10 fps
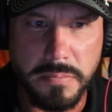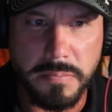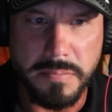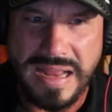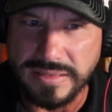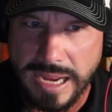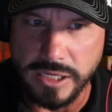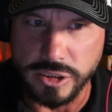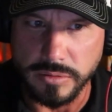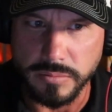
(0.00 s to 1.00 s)

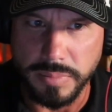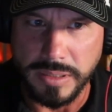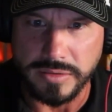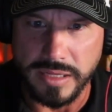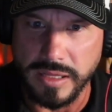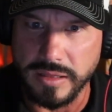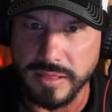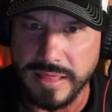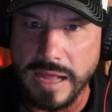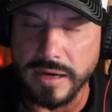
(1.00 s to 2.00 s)
meditation, because I think
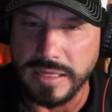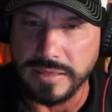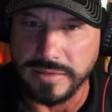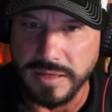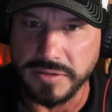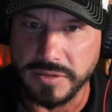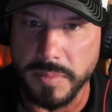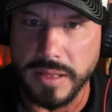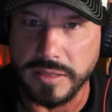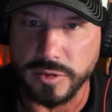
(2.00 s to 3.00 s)
that is even
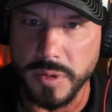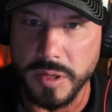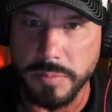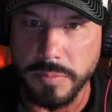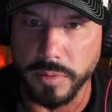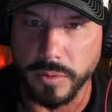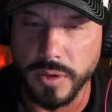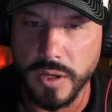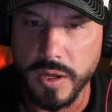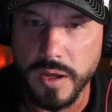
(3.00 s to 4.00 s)
something that so many
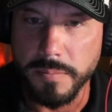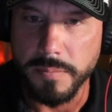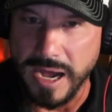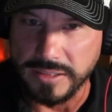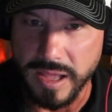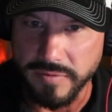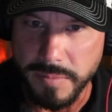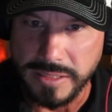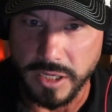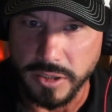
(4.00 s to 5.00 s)
people possibly have a
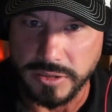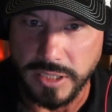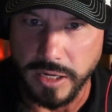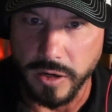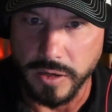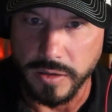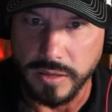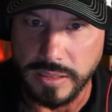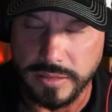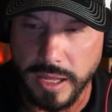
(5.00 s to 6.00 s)
misunderstanding on.
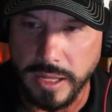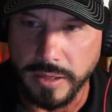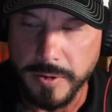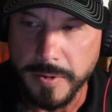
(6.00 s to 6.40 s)
It's like,